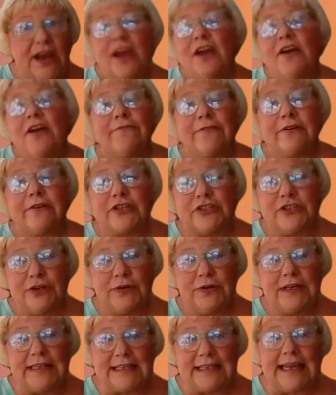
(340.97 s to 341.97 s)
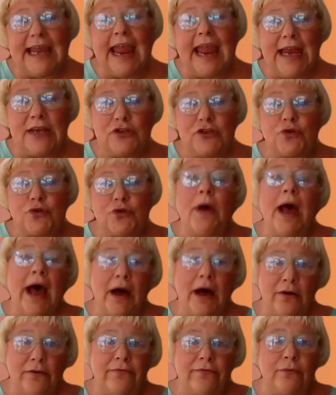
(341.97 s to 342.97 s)
For students
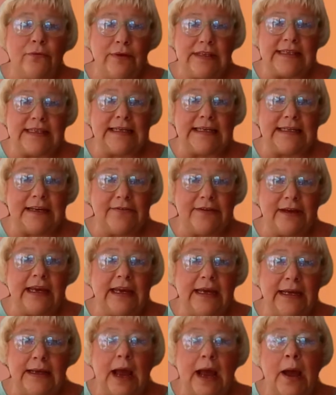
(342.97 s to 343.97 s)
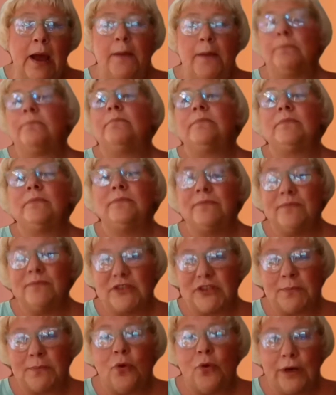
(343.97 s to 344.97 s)
K-12 with significant
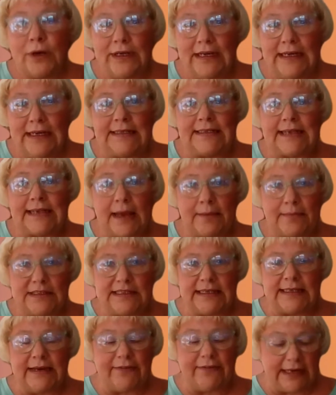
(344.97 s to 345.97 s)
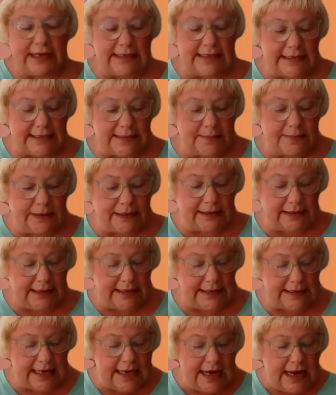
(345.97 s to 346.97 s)
support needs, significant
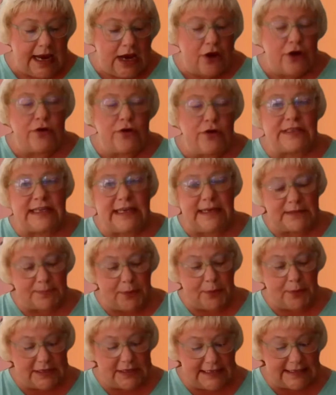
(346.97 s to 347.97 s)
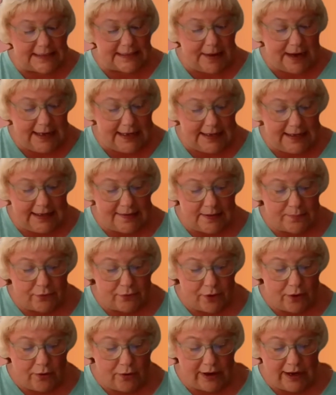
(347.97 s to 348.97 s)
disabilities, whose teams participated in the
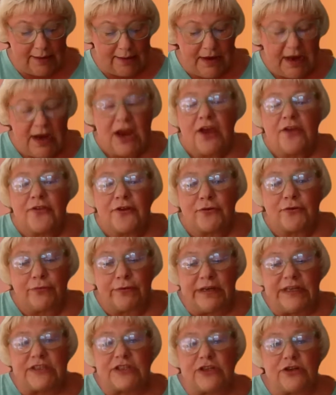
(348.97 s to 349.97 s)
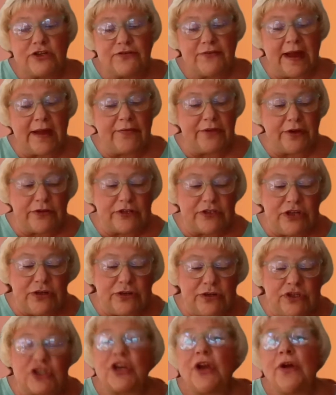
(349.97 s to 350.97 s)
program, the research found those
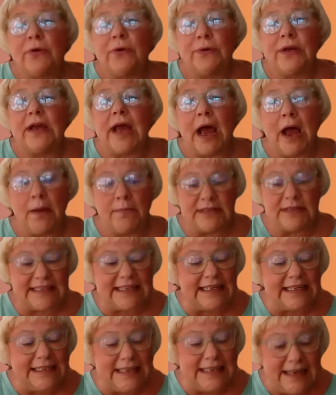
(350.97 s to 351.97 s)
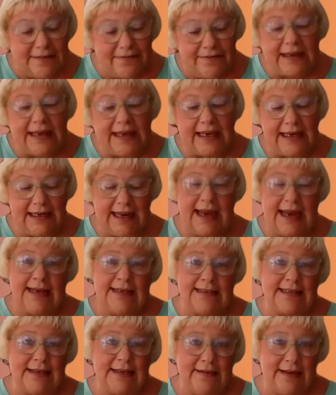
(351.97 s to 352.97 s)
students showed significant
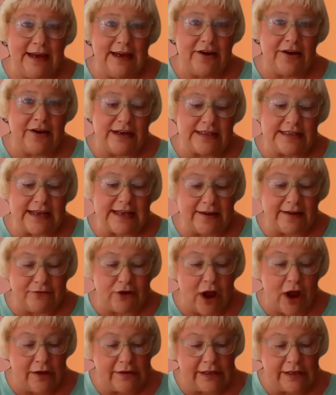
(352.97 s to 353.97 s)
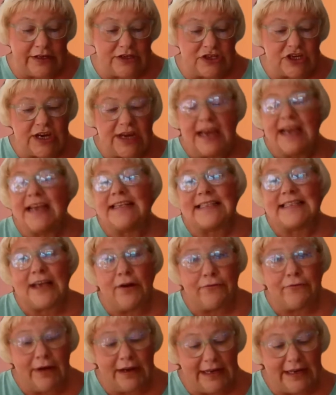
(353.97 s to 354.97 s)
gains in the areas of knowledge,
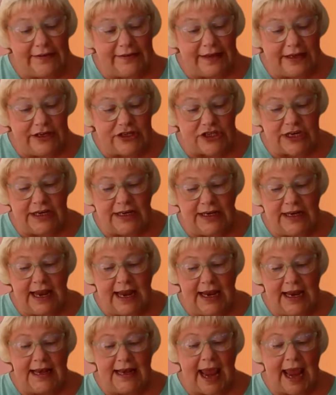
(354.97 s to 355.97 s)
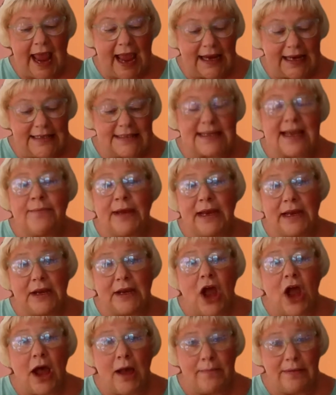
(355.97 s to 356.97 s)
self-regulation, and academic
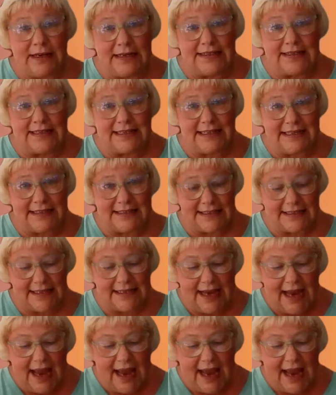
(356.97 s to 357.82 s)
competencies.